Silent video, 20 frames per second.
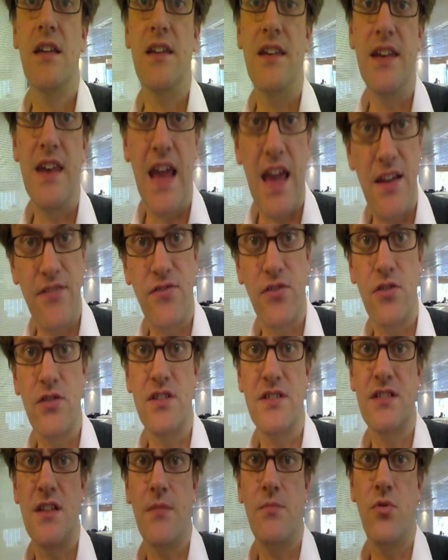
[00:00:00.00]
Naver
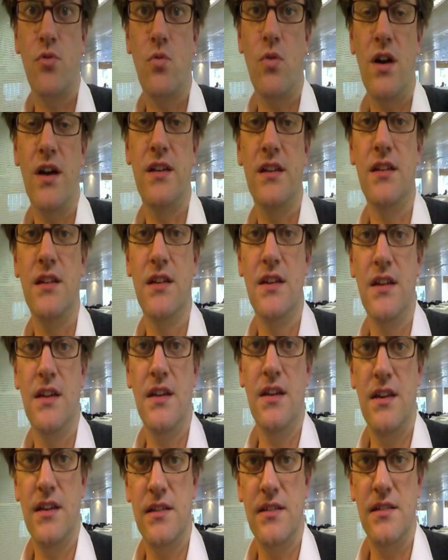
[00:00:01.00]
is #1
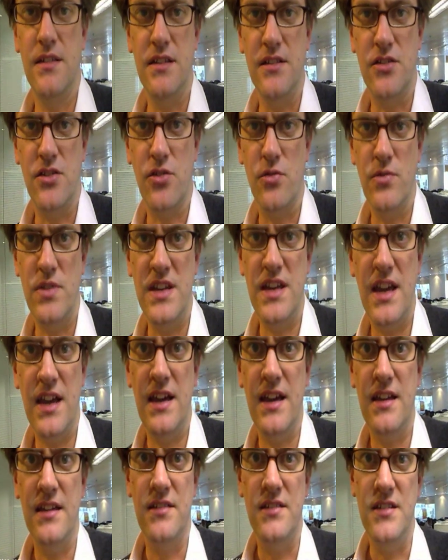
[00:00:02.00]
in
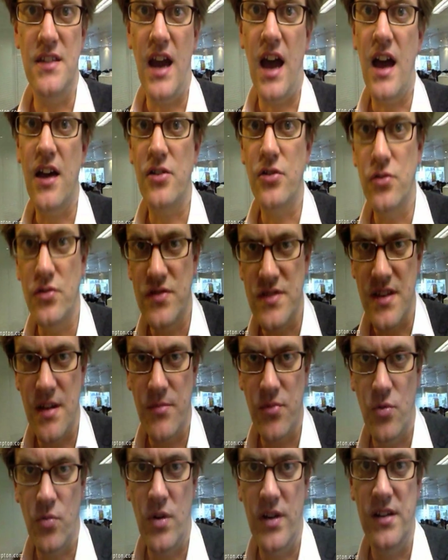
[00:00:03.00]
Korea. Yahoo is
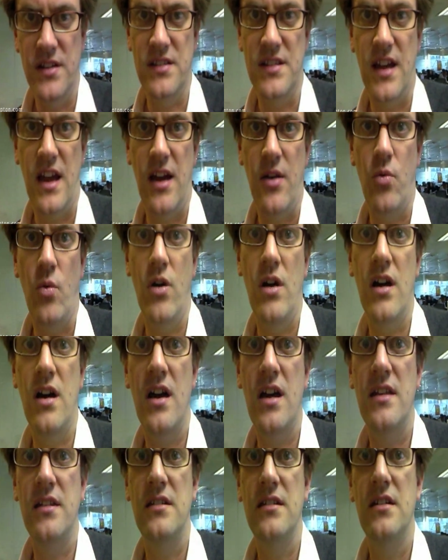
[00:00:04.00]
#1 in
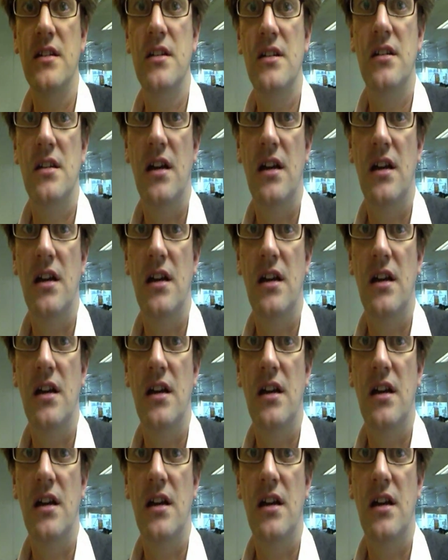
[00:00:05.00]
Taiwan.